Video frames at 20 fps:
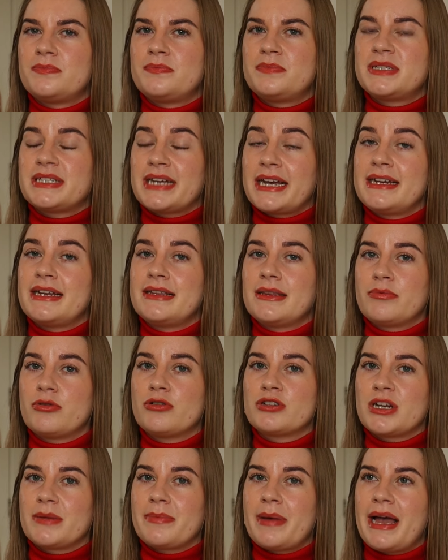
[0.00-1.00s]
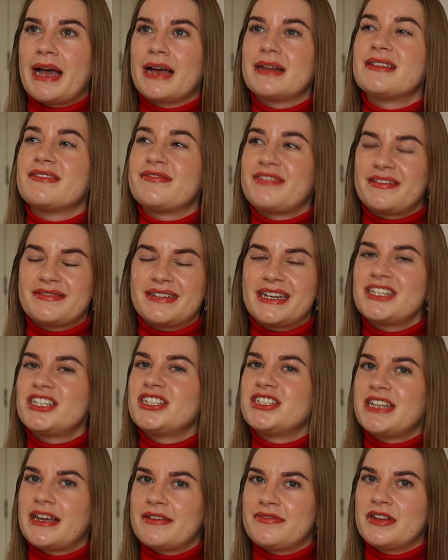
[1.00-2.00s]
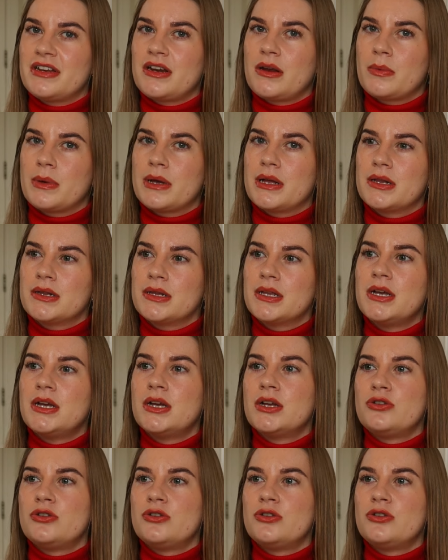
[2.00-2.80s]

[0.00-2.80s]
staying in the project pan. The foundation definitely will.